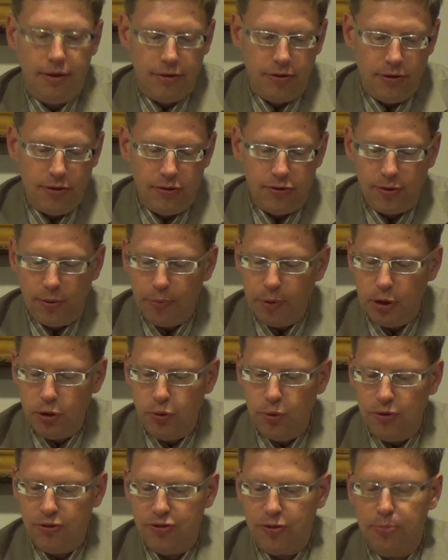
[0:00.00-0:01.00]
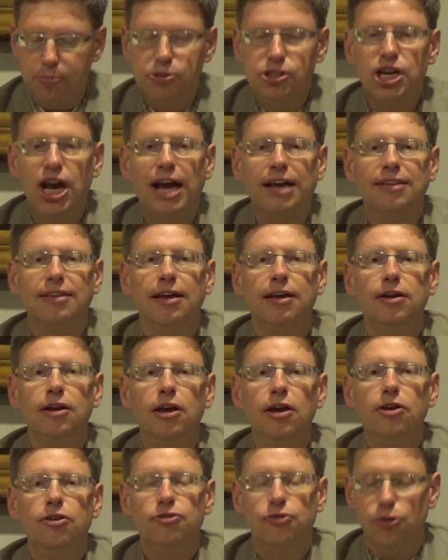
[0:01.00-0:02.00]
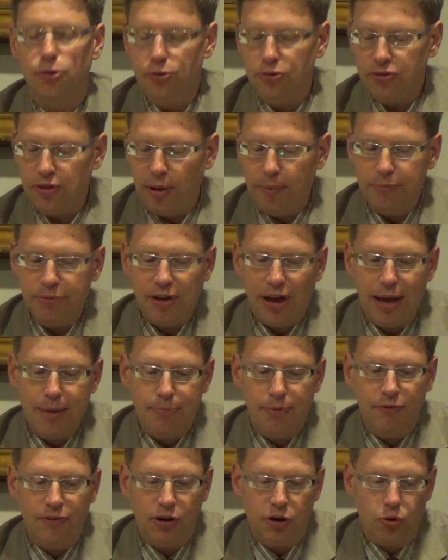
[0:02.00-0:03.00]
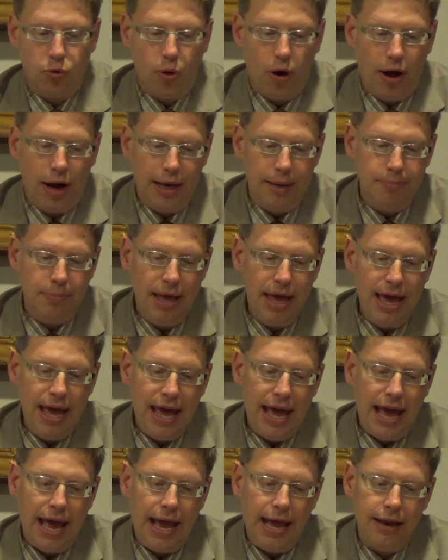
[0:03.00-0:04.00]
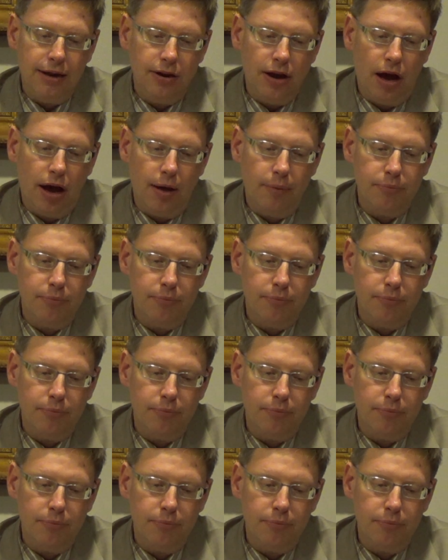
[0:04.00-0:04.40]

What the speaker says: subjected to some type of a crime, and